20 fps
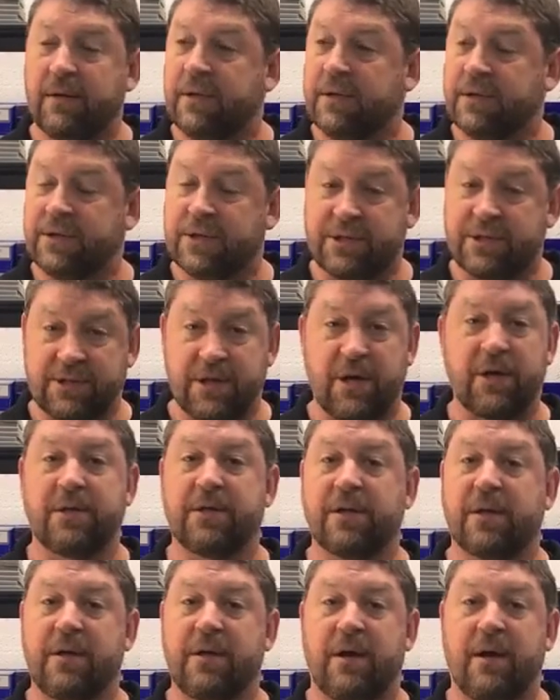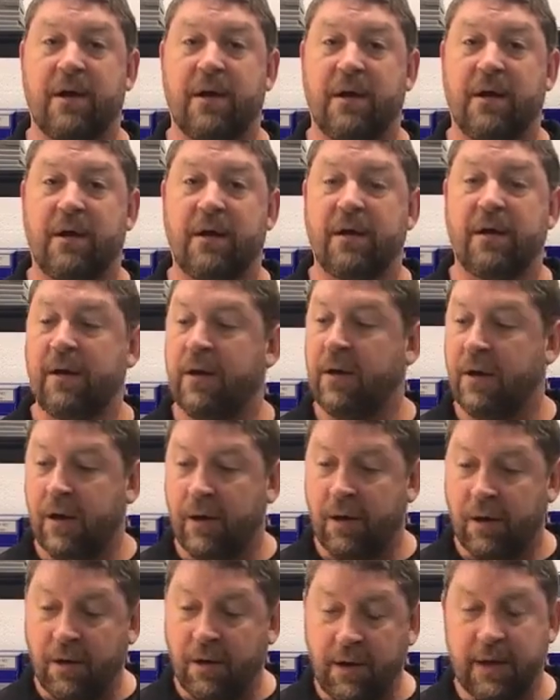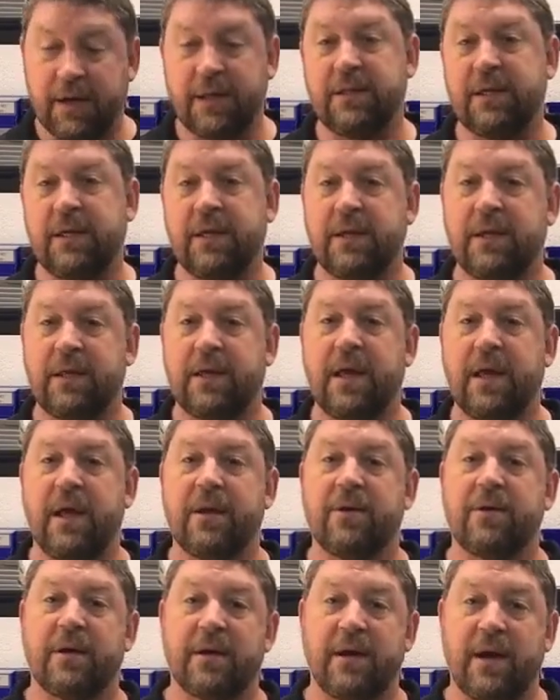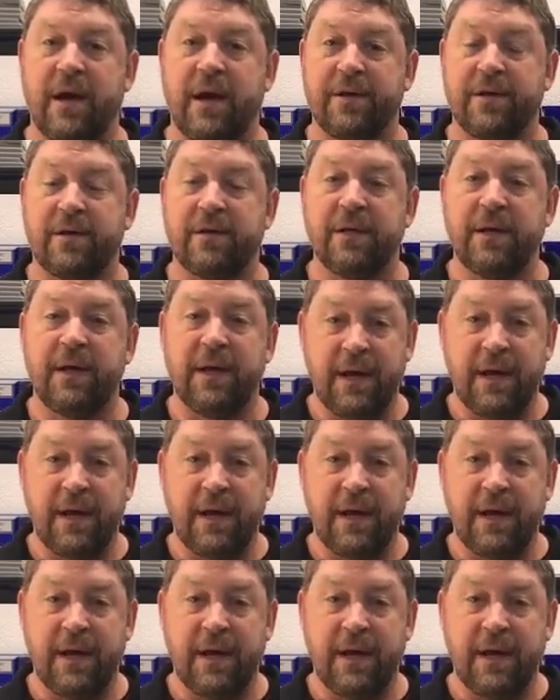start the car, look at the indicator at idle,